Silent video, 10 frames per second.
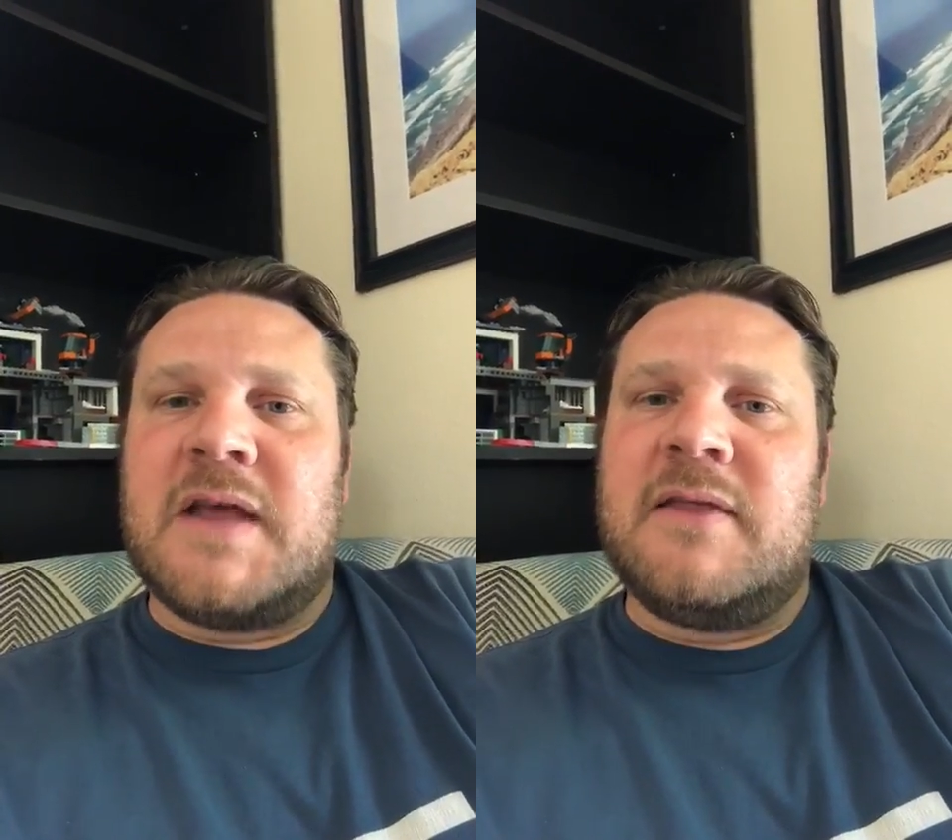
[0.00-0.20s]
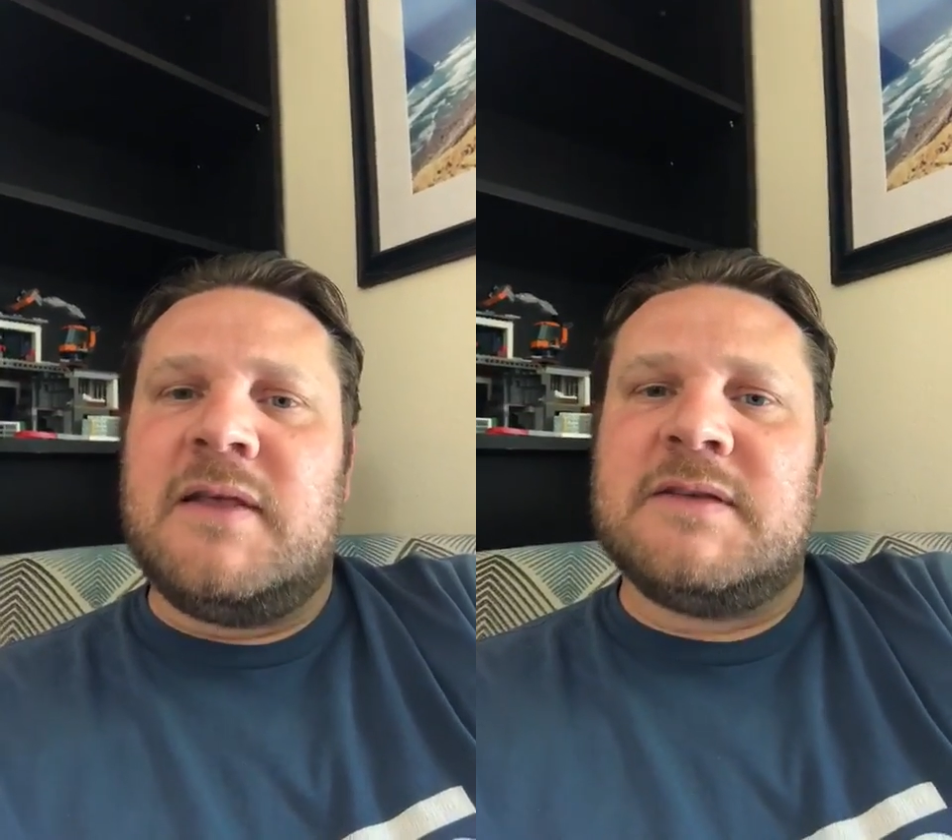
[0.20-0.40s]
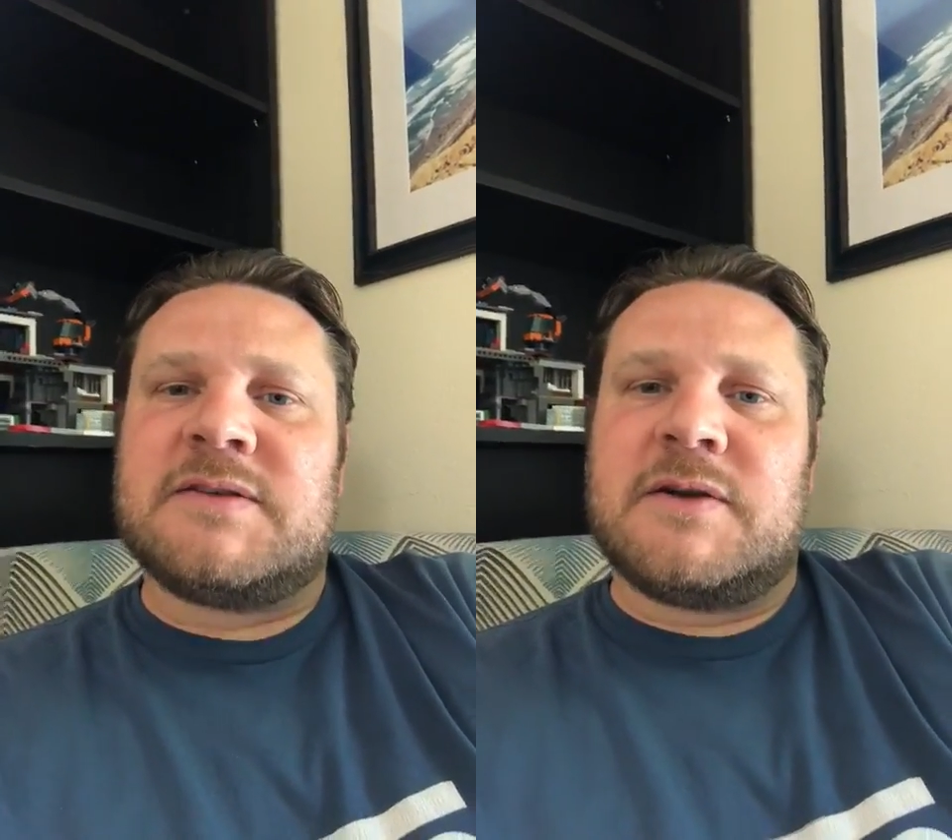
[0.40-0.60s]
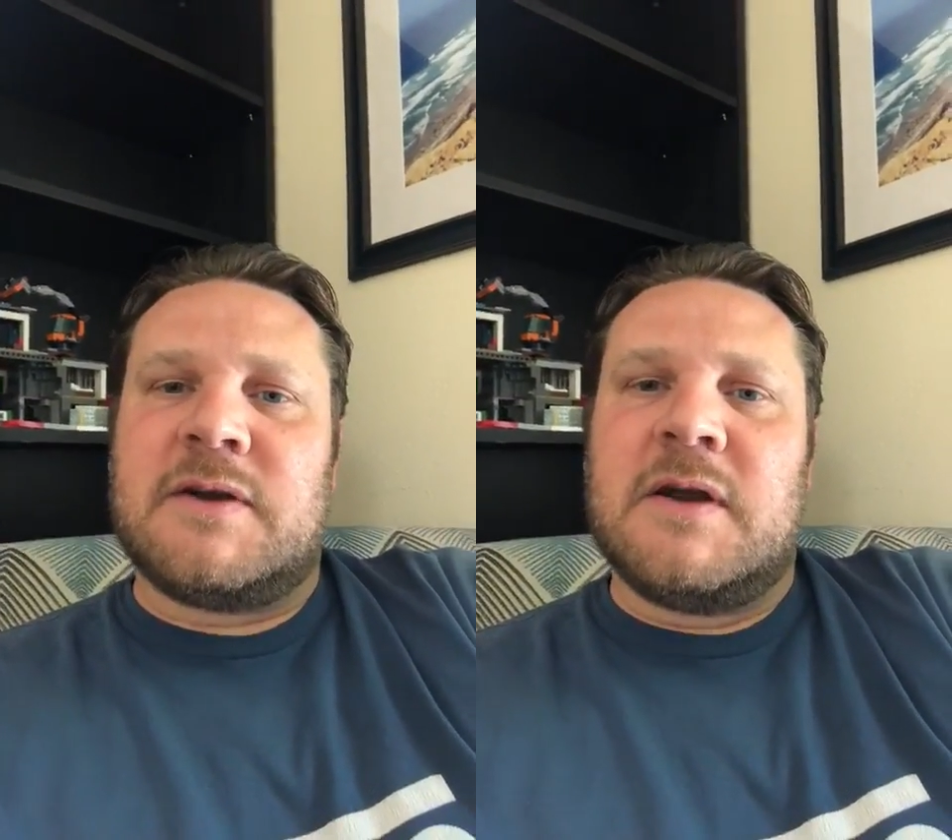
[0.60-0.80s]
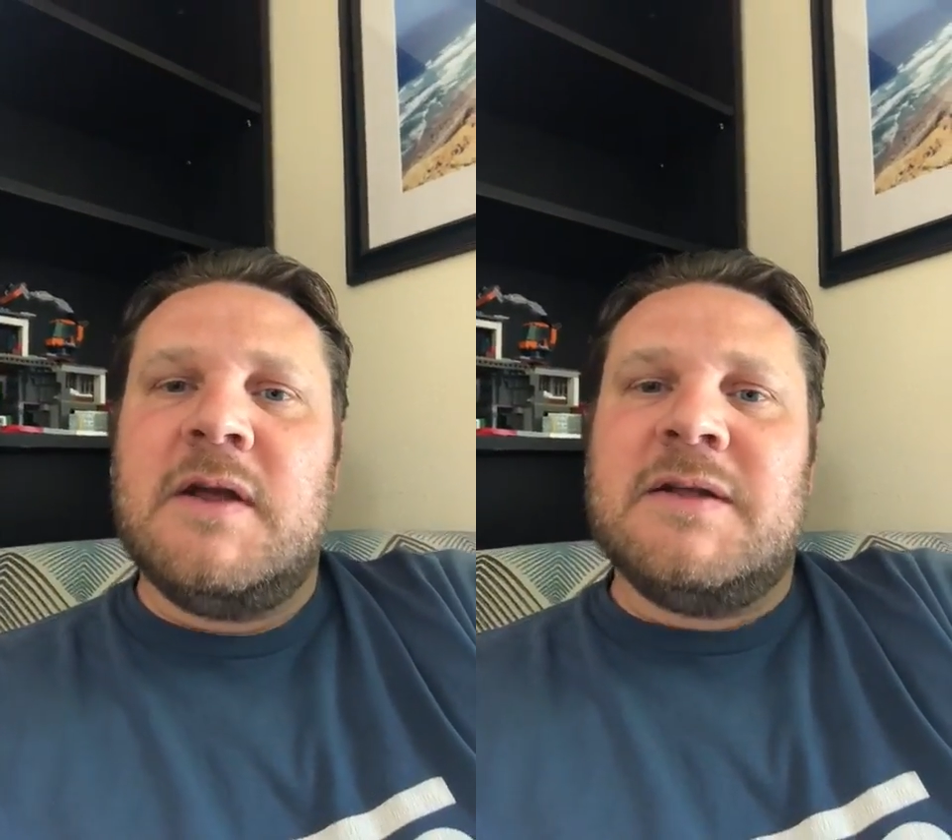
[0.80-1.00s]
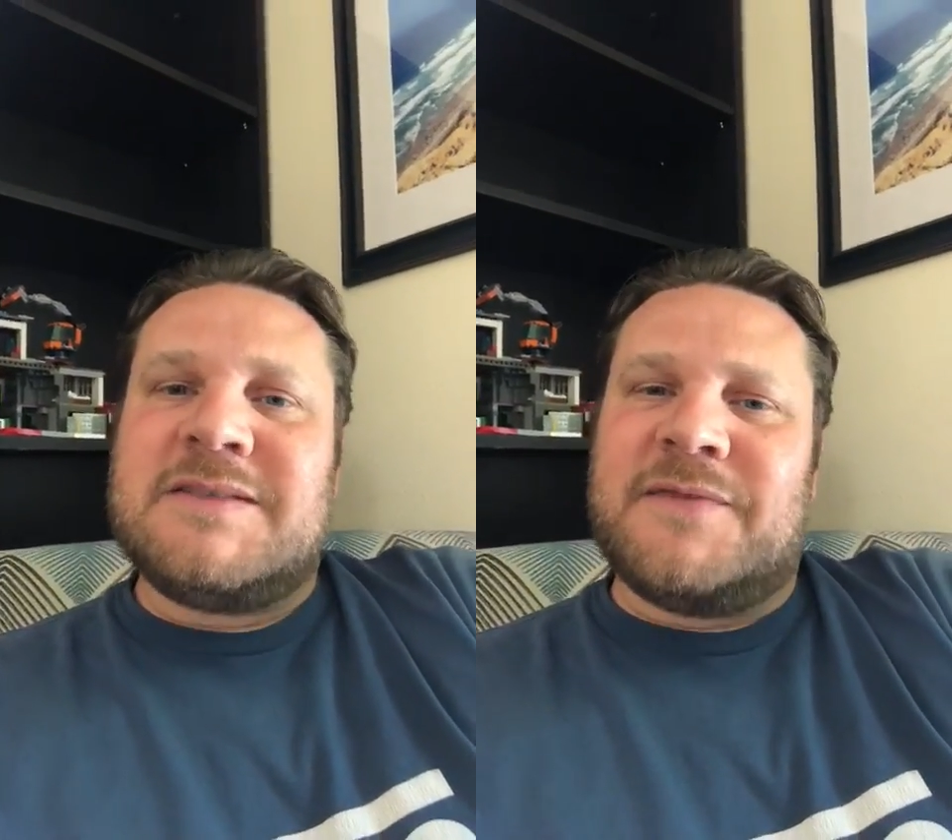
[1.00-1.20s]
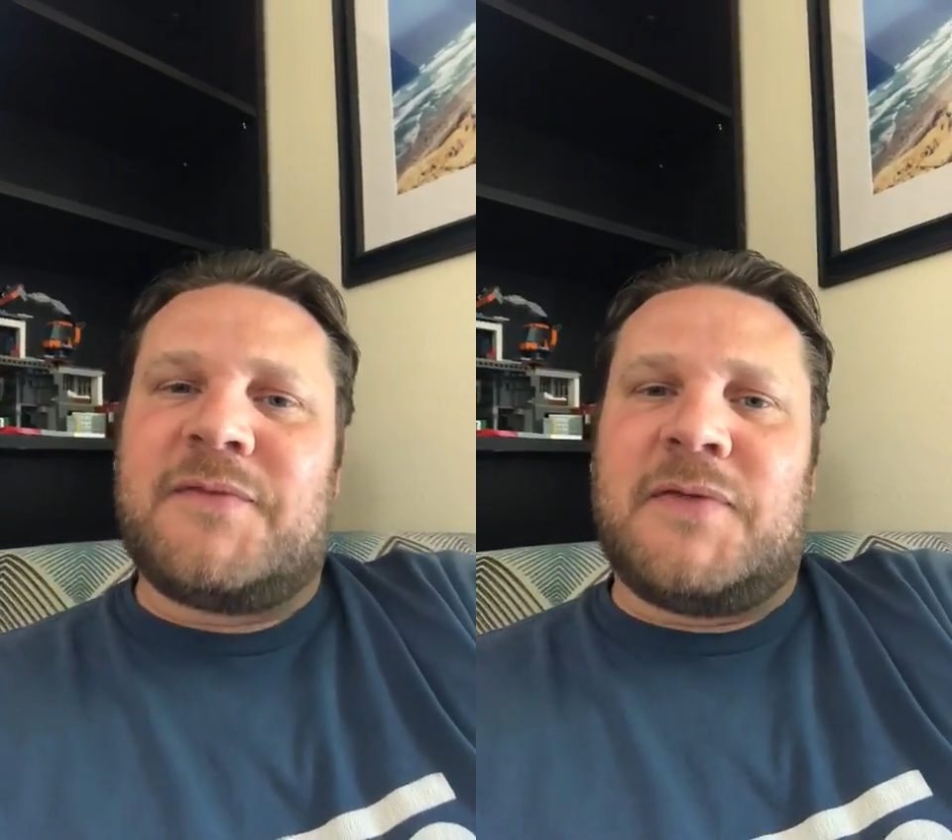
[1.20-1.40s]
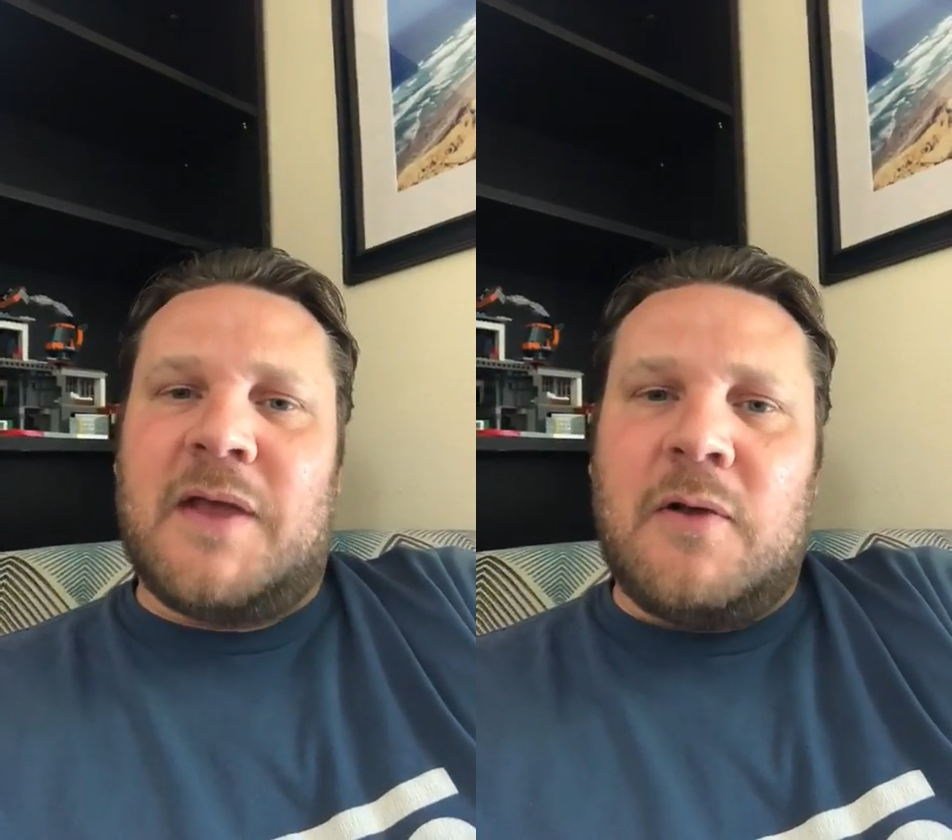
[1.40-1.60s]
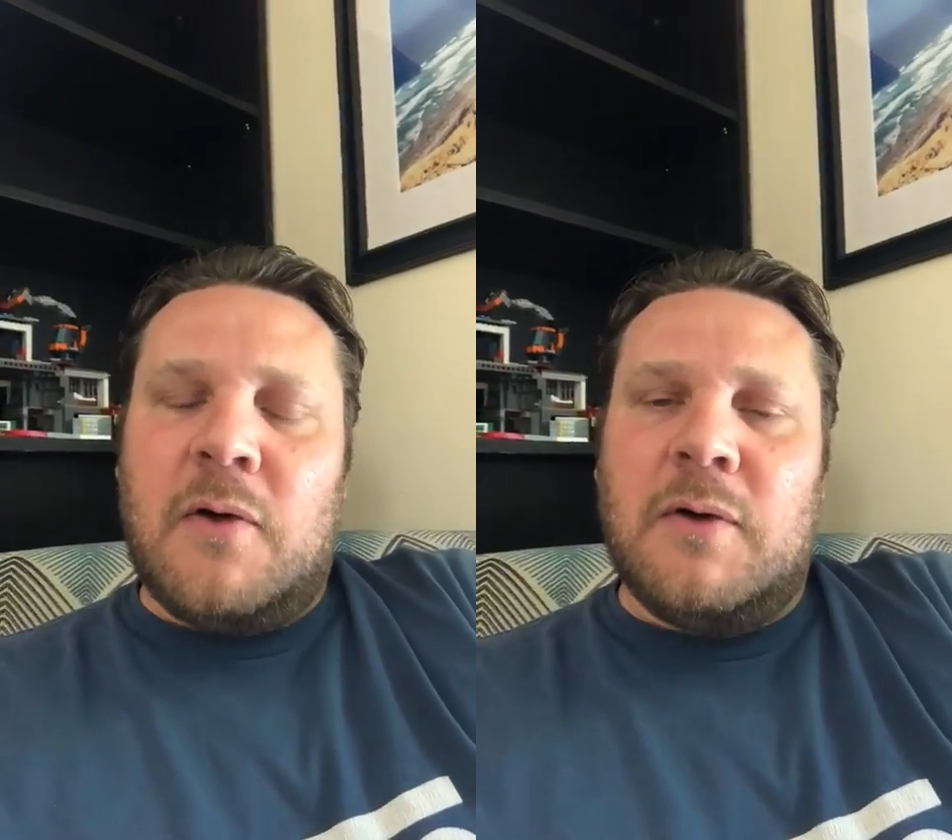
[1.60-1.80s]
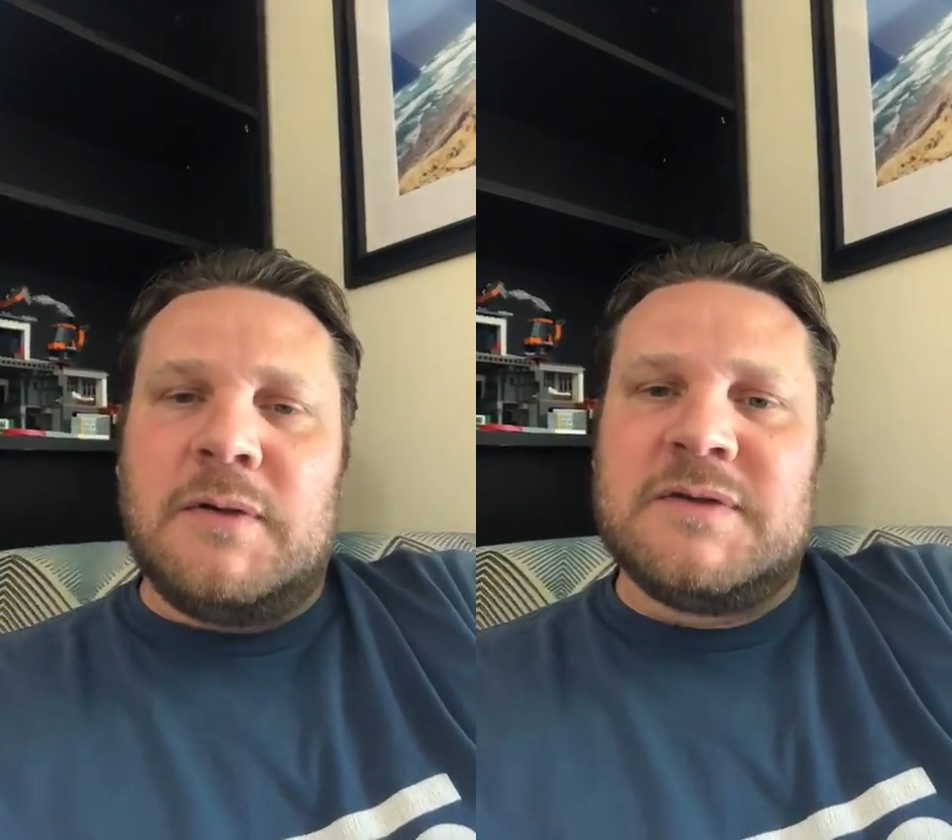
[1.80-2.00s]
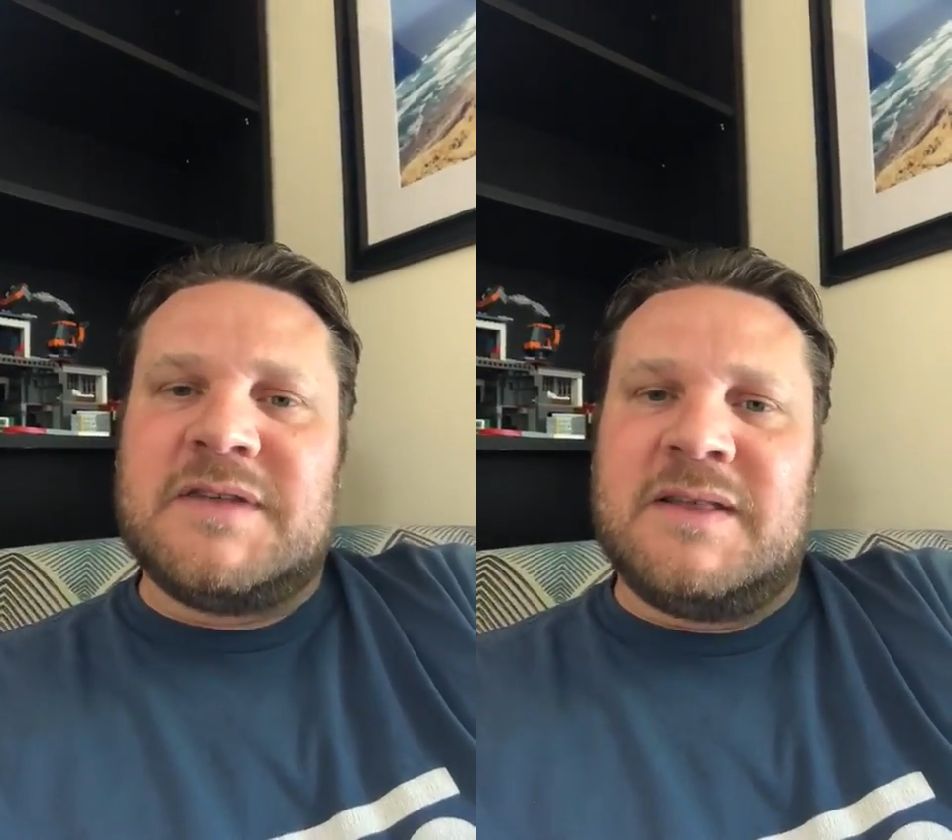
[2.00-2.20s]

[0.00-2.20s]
and these are different than goals